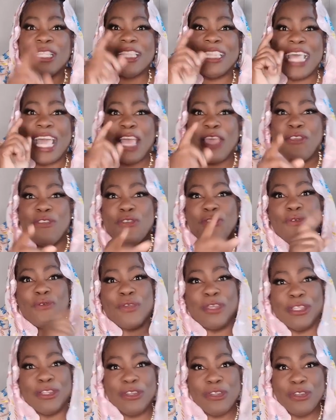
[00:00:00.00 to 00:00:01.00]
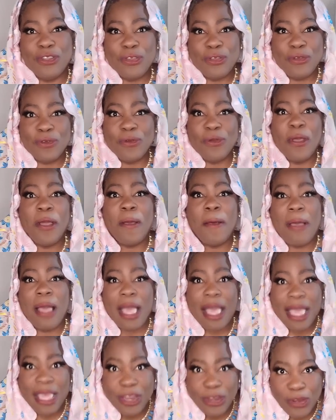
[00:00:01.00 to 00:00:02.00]
that you can do
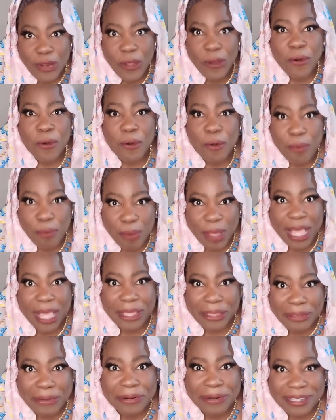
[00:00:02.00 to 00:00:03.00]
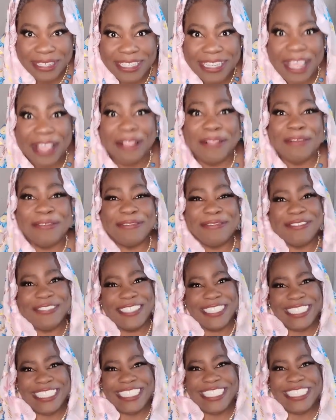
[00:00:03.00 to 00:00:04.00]
and know by yourself.